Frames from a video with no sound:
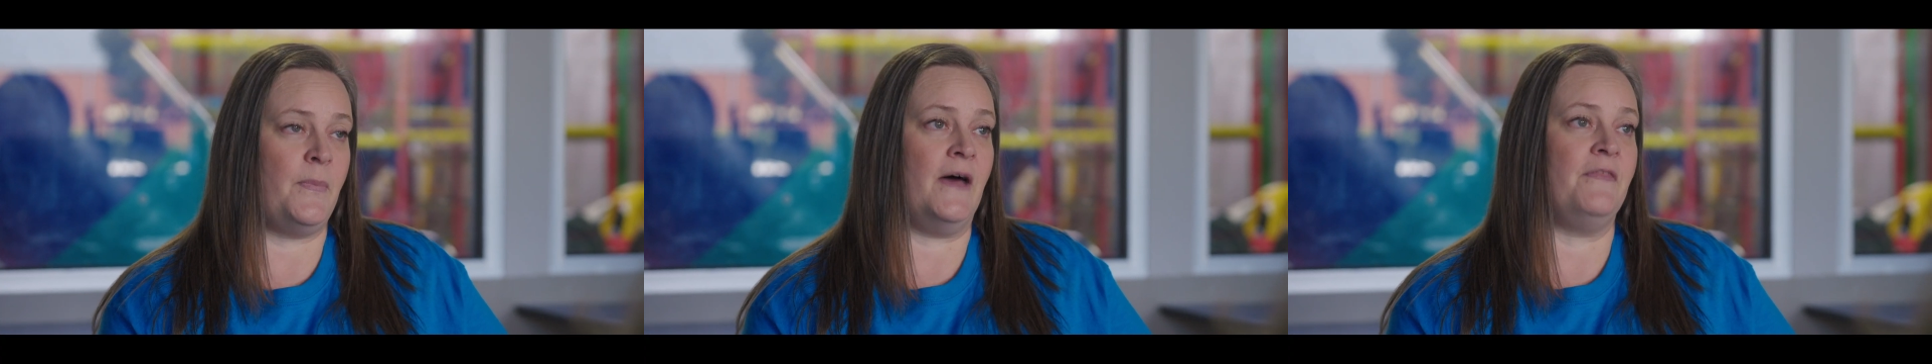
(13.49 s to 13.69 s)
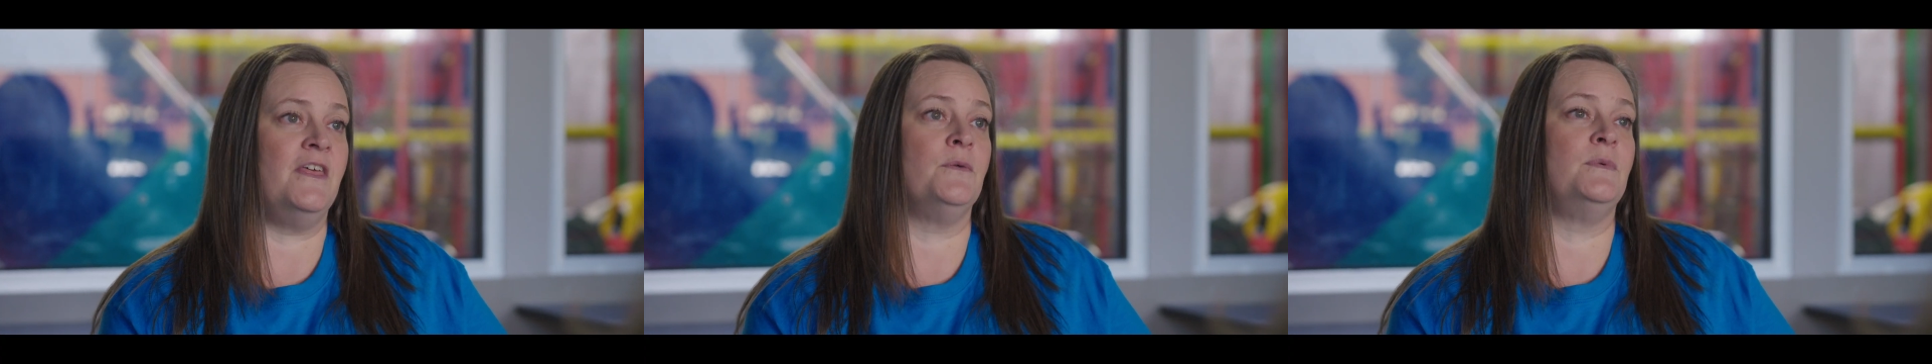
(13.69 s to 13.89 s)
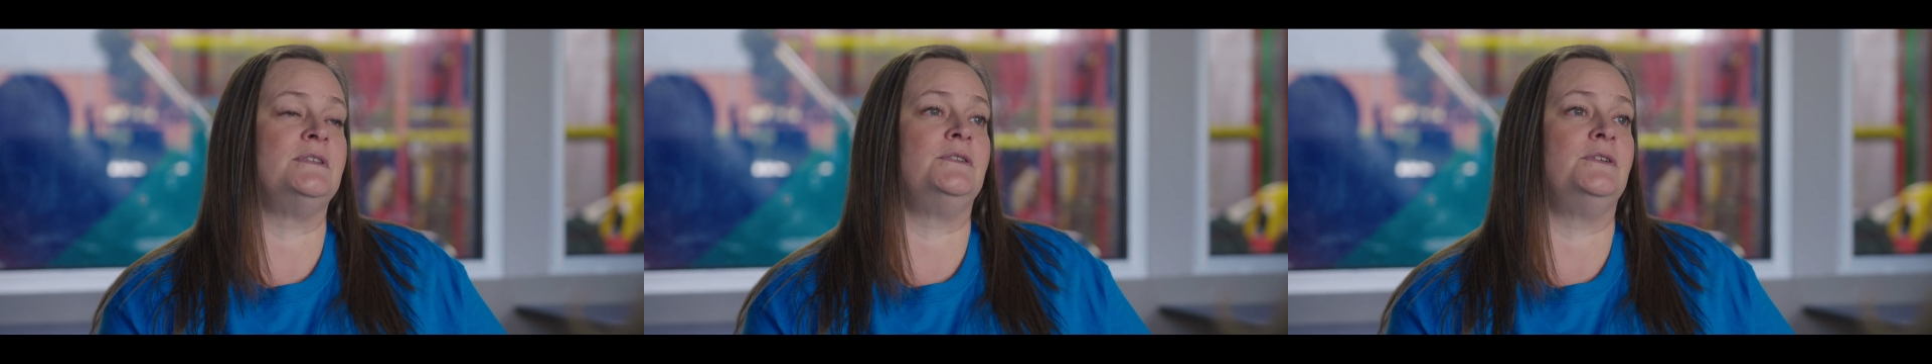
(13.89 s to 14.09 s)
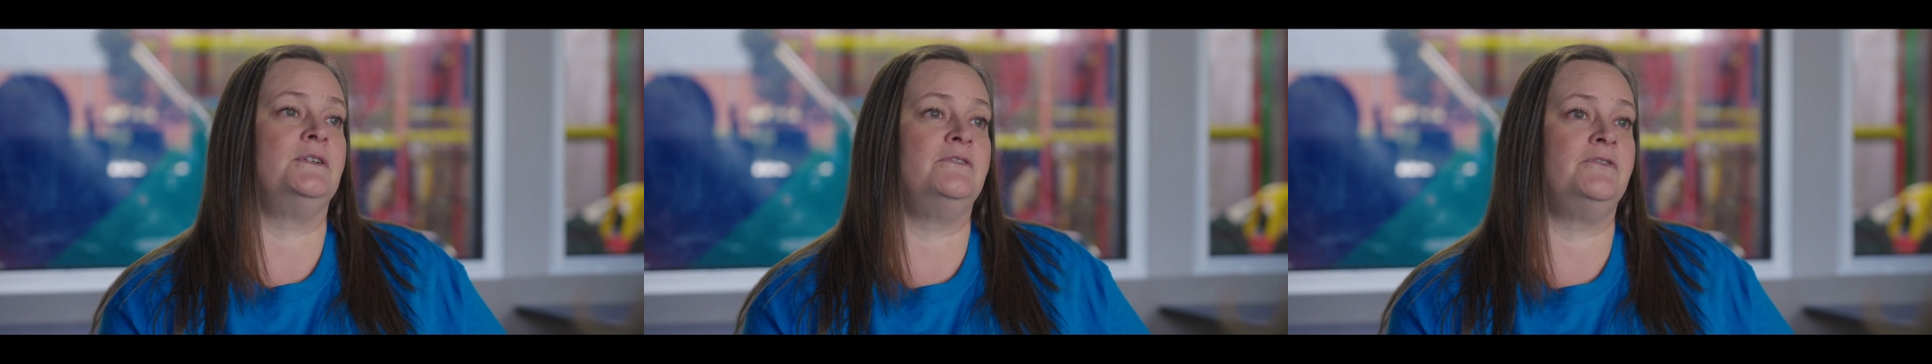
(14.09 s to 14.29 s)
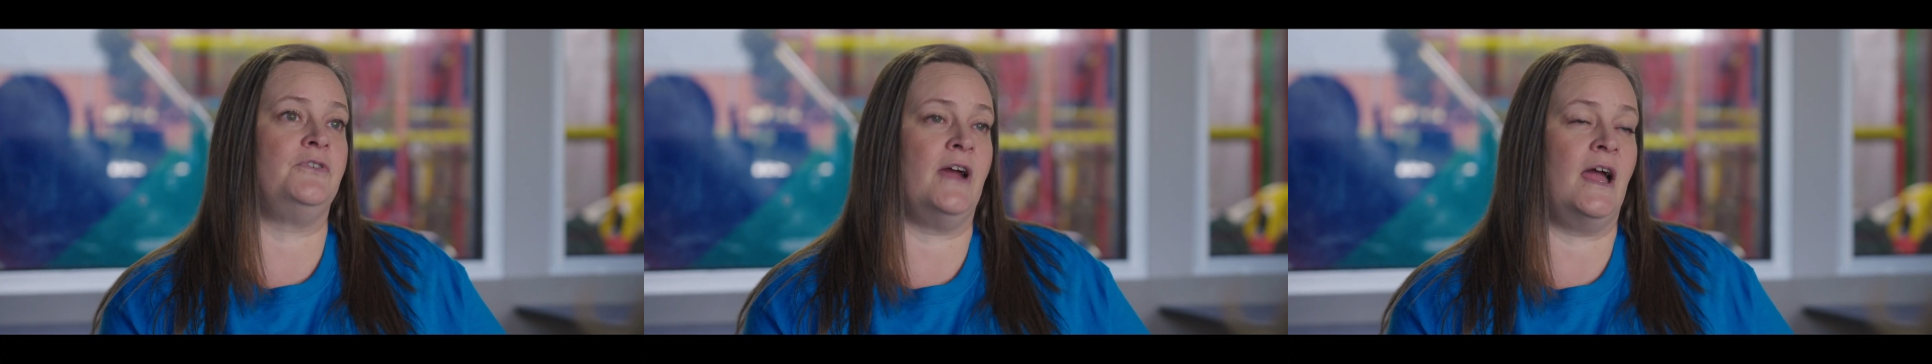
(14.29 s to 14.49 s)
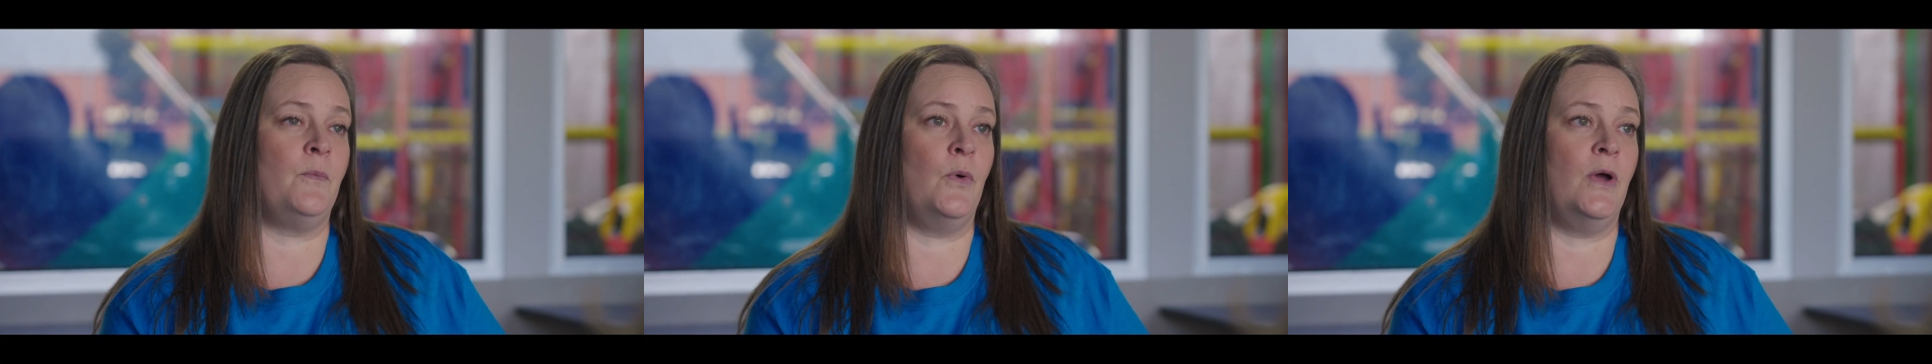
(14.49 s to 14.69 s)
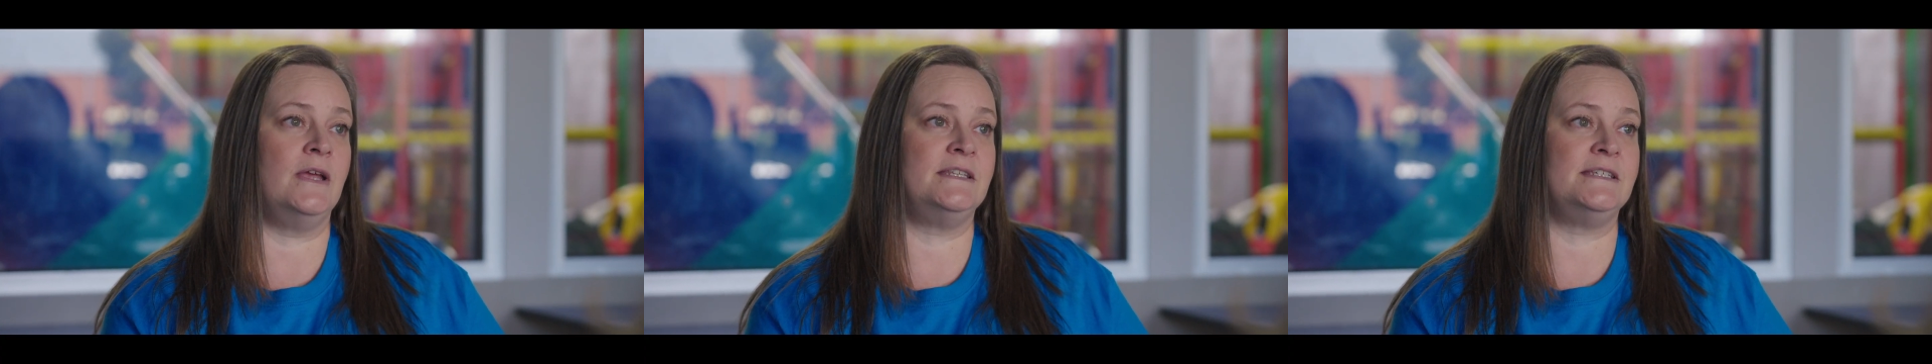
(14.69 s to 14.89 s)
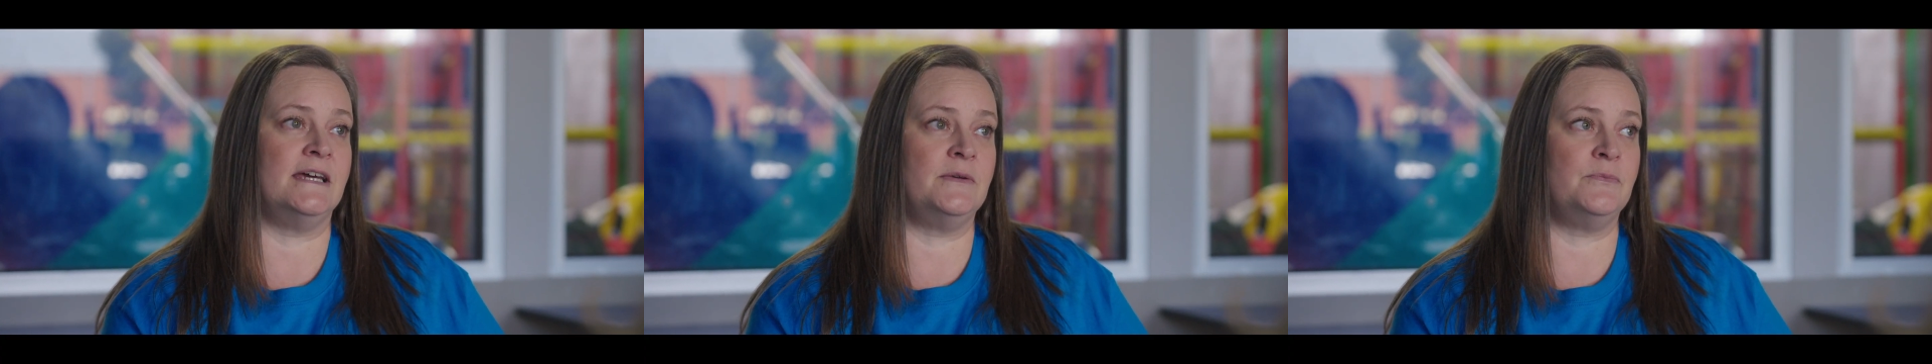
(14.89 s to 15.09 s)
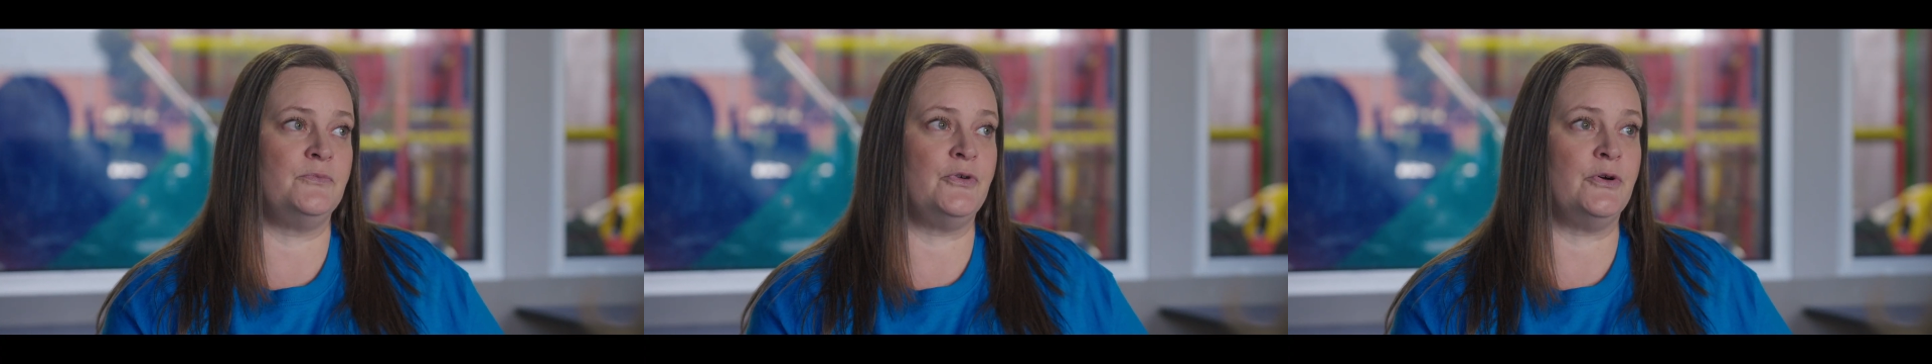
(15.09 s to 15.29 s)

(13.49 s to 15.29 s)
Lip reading: but there was a lot of groundwork done